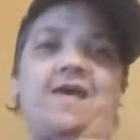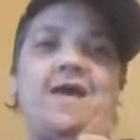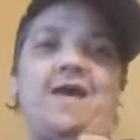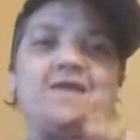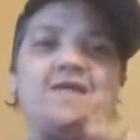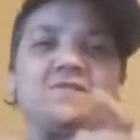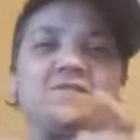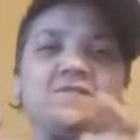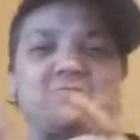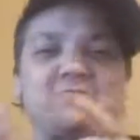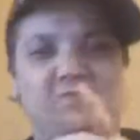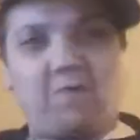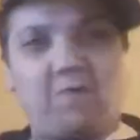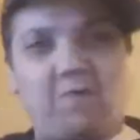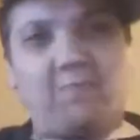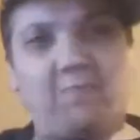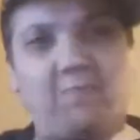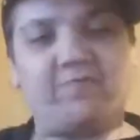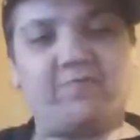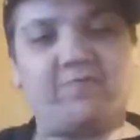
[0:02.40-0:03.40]
what's
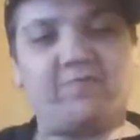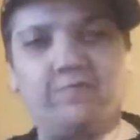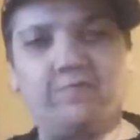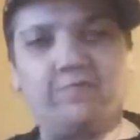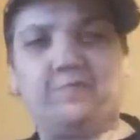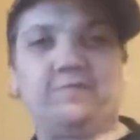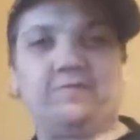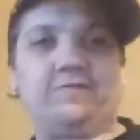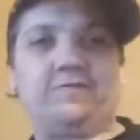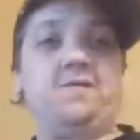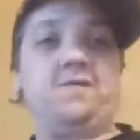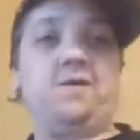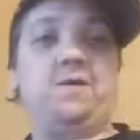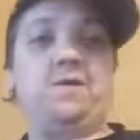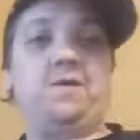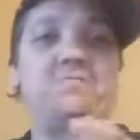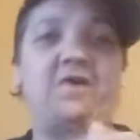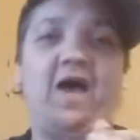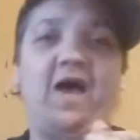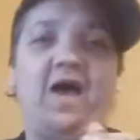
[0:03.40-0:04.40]
popping? Yep, I
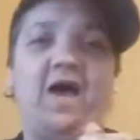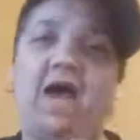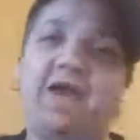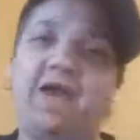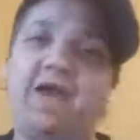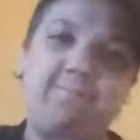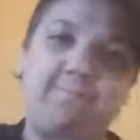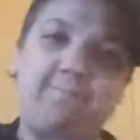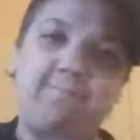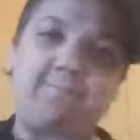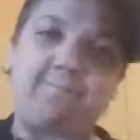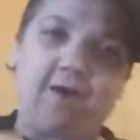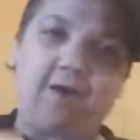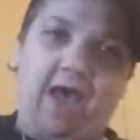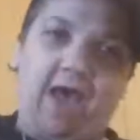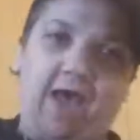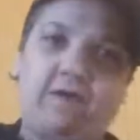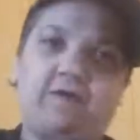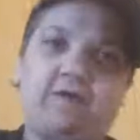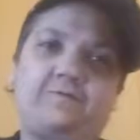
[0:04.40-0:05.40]
am back
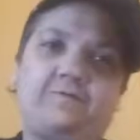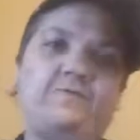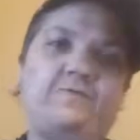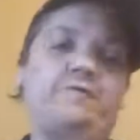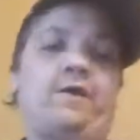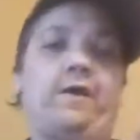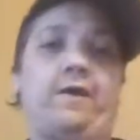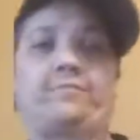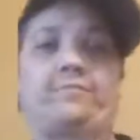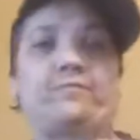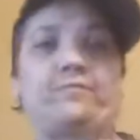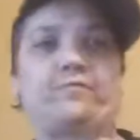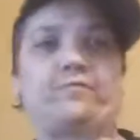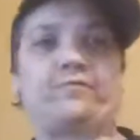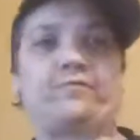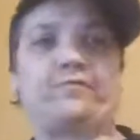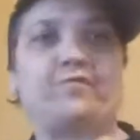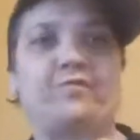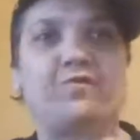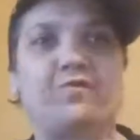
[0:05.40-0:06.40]

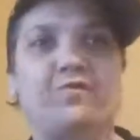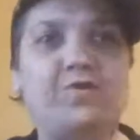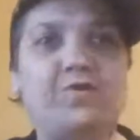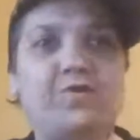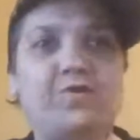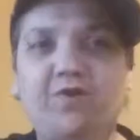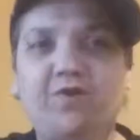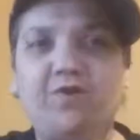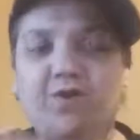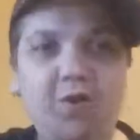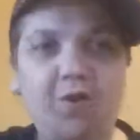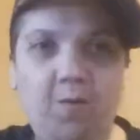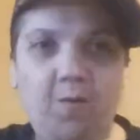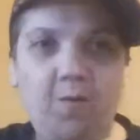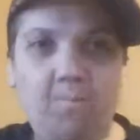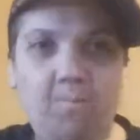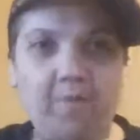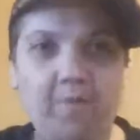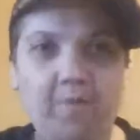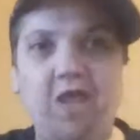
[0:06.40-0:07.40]
after being
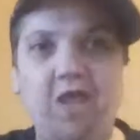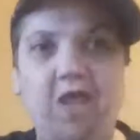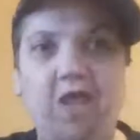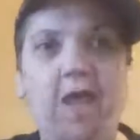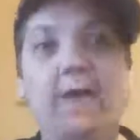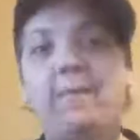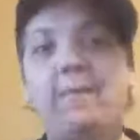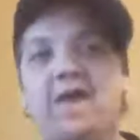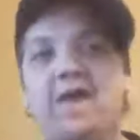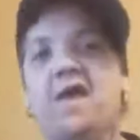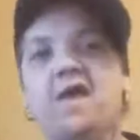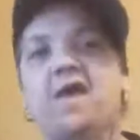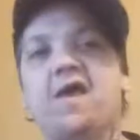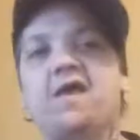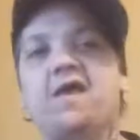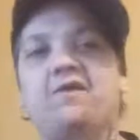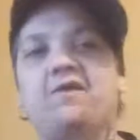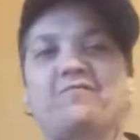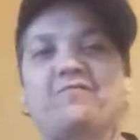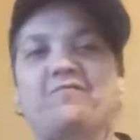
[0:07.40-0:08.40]
MIA for
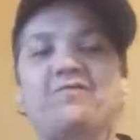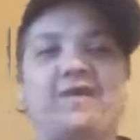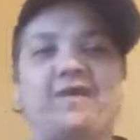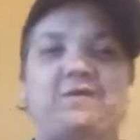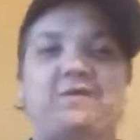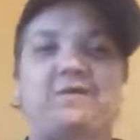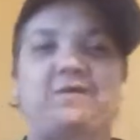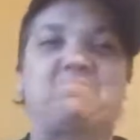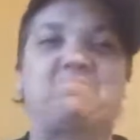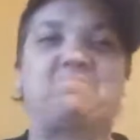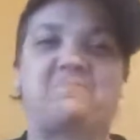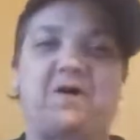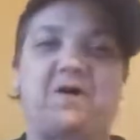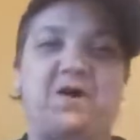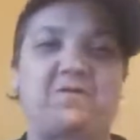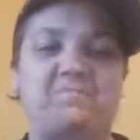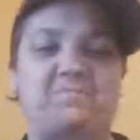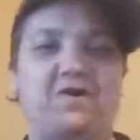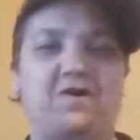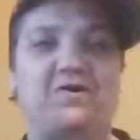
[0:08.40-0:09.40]
like about a
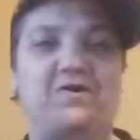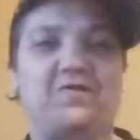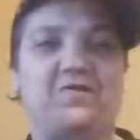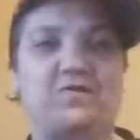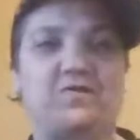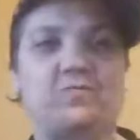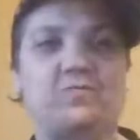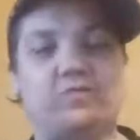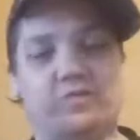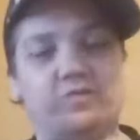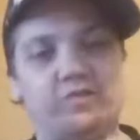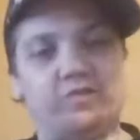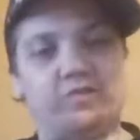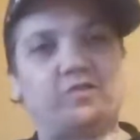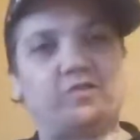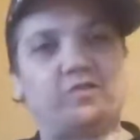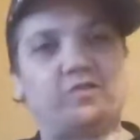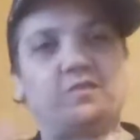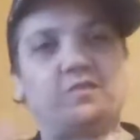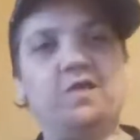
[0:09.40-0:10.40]
month, which
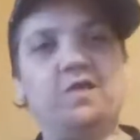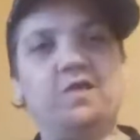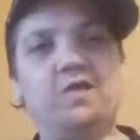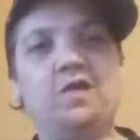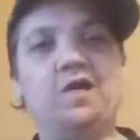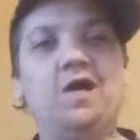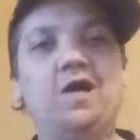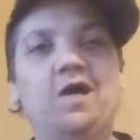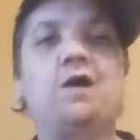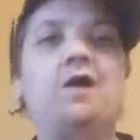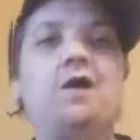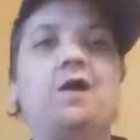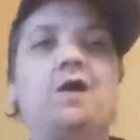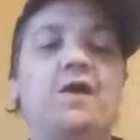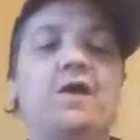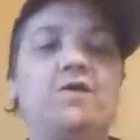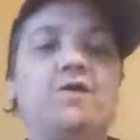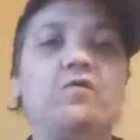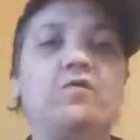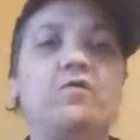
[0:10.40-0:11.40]
I know
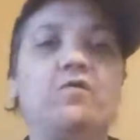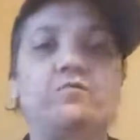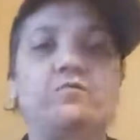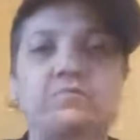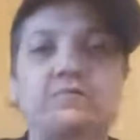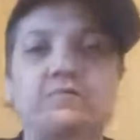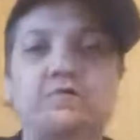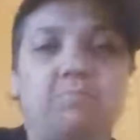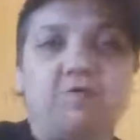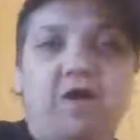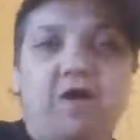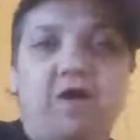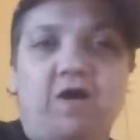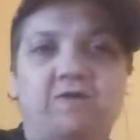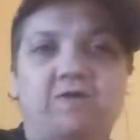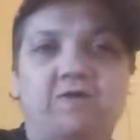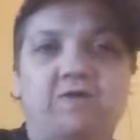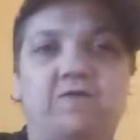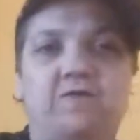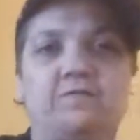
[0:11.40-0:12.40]
some y'all that,
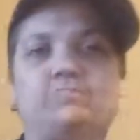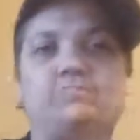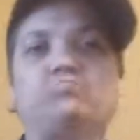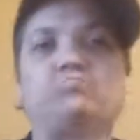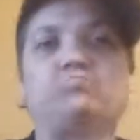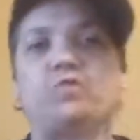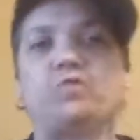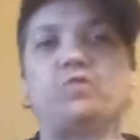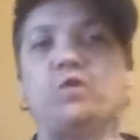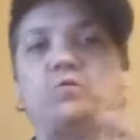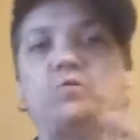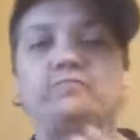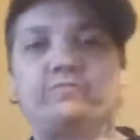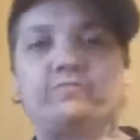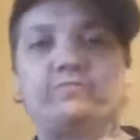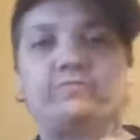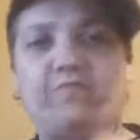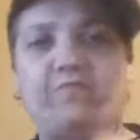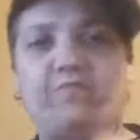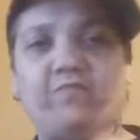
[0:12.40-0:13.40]
you know,
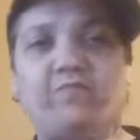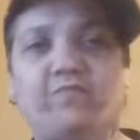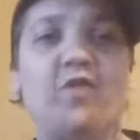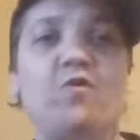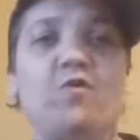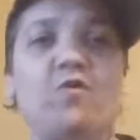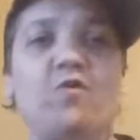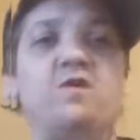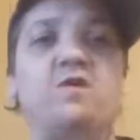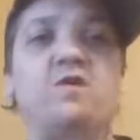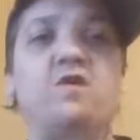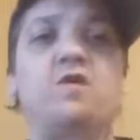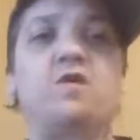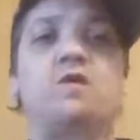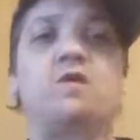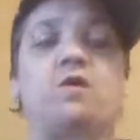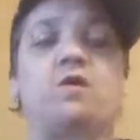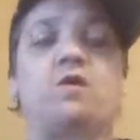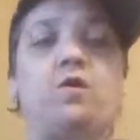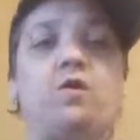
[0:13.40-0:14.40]
follow me
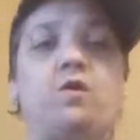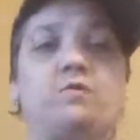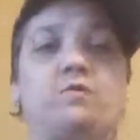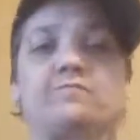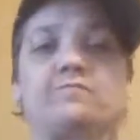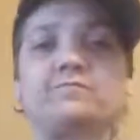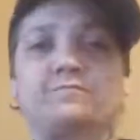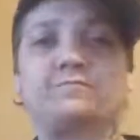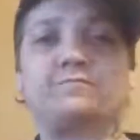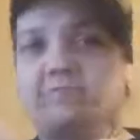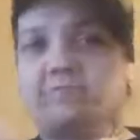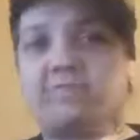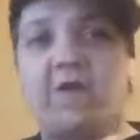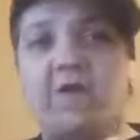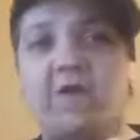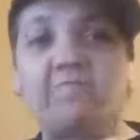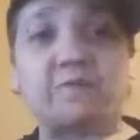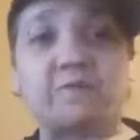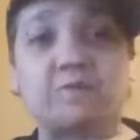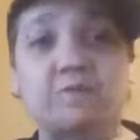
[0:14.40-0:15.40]
or faithful
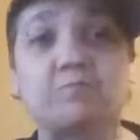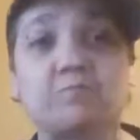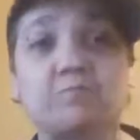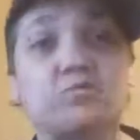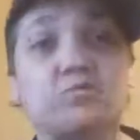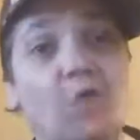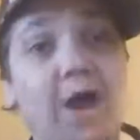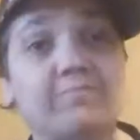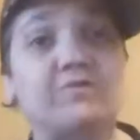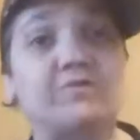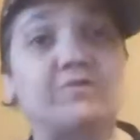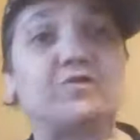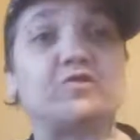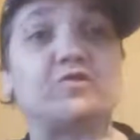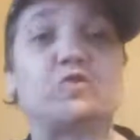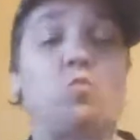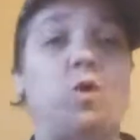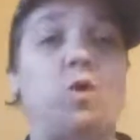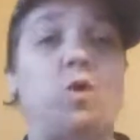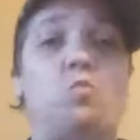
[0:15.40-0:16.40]
subscribers are well
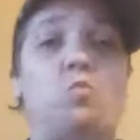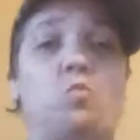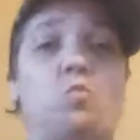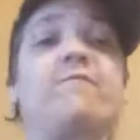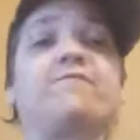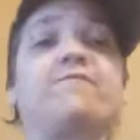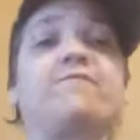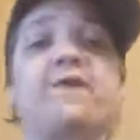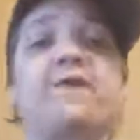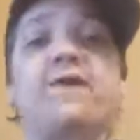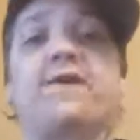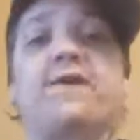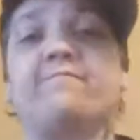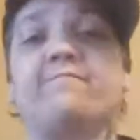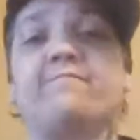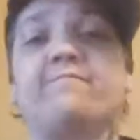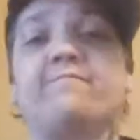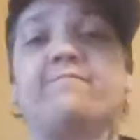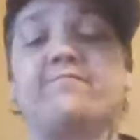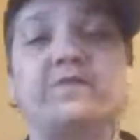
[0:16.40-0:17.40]
aware that I have been